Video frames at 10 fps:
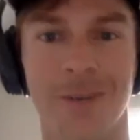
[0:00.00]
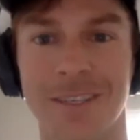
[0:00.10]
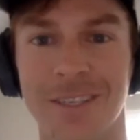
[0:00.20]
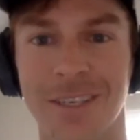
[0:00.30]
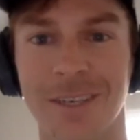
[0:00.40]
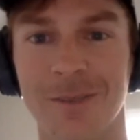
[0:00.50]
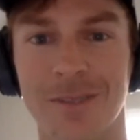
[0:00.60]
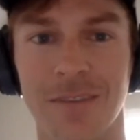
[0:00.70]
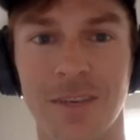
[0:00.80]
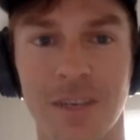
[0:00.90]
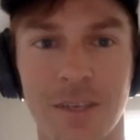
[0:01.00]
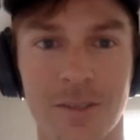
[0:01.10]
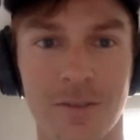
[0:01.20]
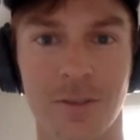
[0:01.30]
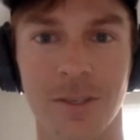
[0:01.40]
ratio, seven
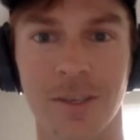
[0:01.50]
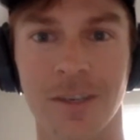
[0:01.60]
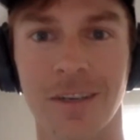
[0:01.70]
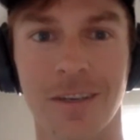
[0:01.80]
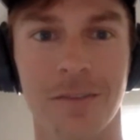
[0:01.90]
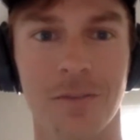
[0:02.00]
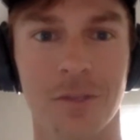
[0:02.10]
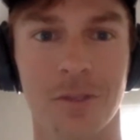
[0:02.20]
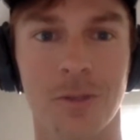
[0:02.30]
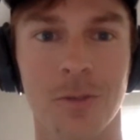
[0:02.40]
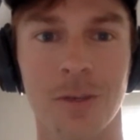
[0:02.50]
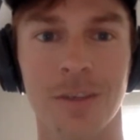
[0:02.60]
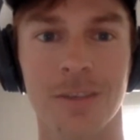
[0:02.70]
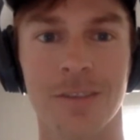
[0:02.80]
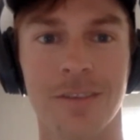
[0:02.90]
yeah. for yeah. for two
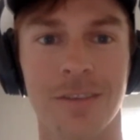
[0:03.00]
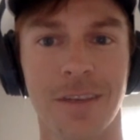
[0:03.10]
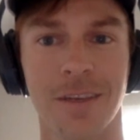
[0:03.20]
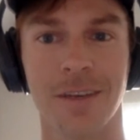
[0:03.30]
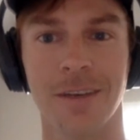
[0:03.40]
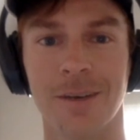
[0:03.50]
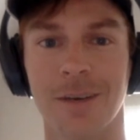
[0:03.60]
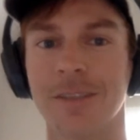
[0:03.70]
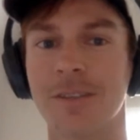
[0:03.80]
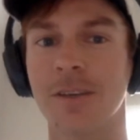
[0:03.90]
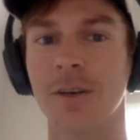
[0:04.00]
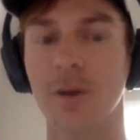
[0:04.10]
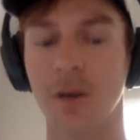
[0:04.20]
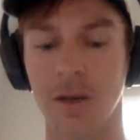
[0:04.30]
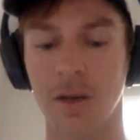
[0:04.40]
winners. Okay.
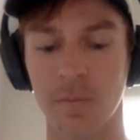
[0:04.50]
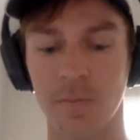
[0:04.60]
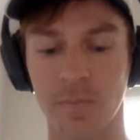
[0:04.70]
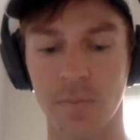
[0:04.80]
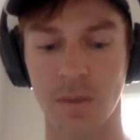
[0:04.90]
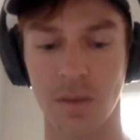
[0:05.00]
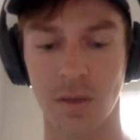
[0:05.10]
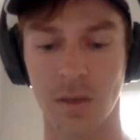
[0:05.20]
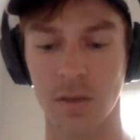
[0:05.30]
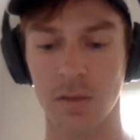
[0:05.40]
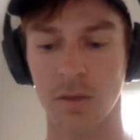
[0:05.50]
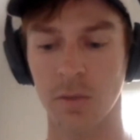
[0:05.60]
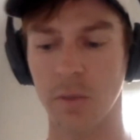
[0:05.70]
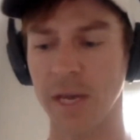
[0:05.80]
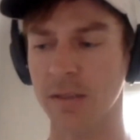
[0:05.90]
So um so
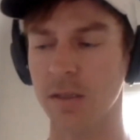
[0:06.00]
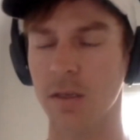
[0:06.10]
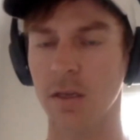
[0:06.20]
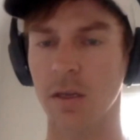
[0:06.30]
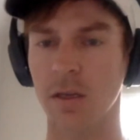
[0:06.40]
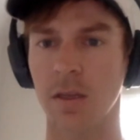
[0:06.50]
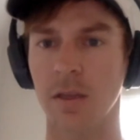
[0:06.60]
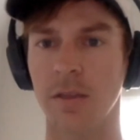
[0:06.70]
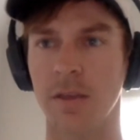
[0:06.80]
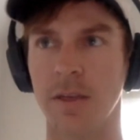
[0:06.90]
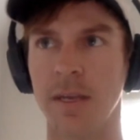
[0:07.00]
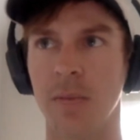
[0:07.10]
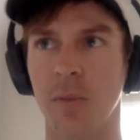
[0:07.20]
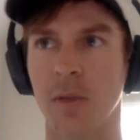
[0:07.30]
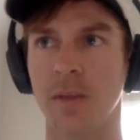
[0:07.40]
back to the the net
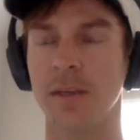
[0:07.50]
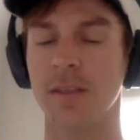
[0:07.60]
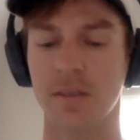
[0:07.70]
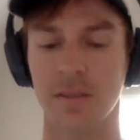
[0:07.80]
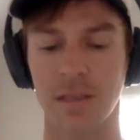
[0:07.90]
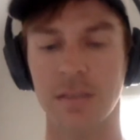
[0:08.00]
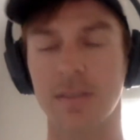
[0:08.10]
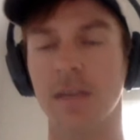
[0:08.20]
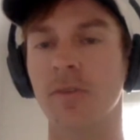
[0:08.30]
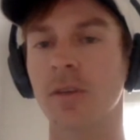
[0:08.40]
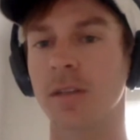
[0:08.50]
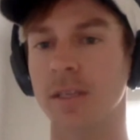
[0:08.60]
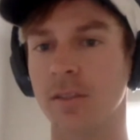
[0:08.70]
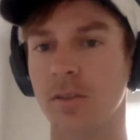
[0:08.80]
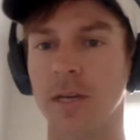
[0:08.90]
play. That's that's definitely
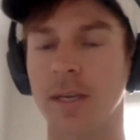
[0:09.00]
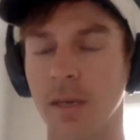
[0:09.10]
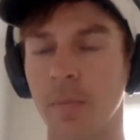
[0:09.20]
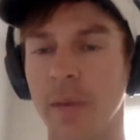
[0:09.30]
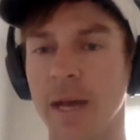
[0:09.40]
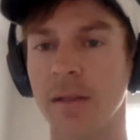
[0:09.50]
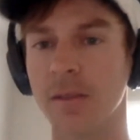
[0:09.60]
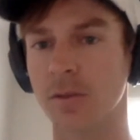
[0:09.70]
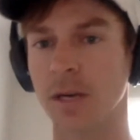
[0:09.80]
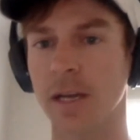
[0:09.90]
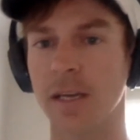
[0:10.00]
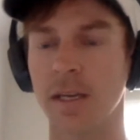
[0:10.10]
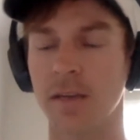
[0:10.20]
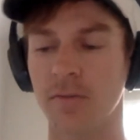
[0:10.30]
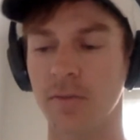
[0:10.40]
like striking a balance, right?
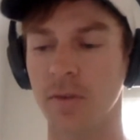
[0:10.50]
If